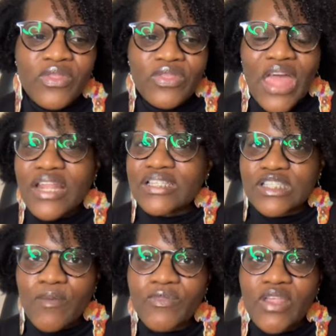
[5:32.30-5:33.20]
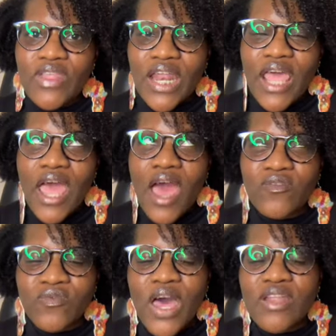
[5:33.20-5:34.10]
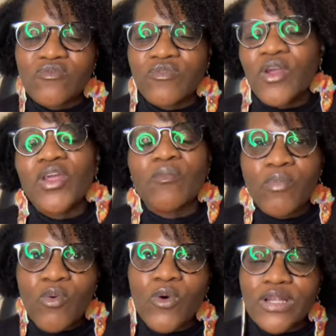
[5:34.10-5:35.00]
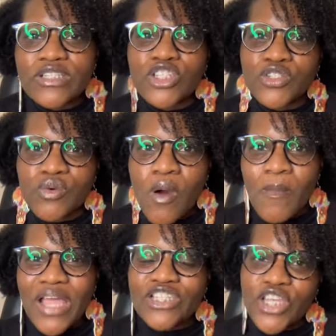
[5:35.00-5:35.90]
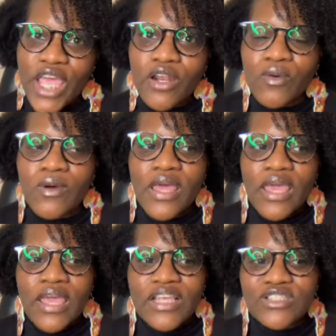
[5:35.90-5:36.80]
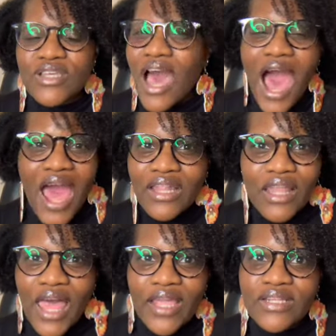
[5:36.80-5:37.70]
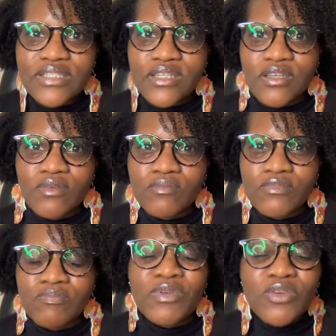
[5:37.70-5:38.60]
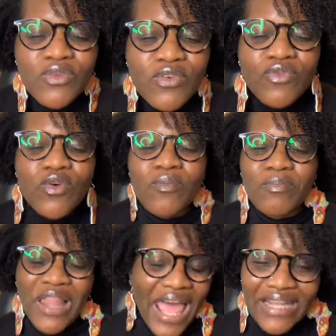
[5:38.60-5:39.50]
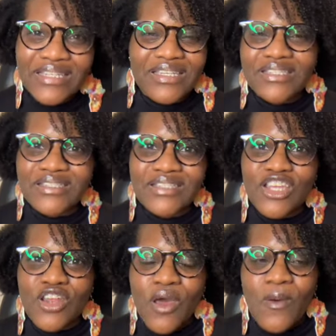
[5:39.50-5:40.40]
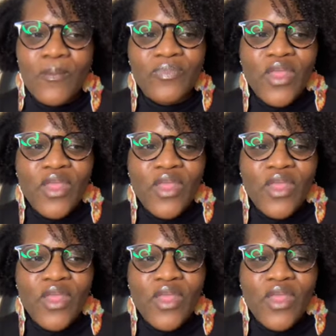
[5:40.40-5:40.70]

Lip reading: that is something that I find very important to do on my channel, is to highlight beautiful Blackness, you know?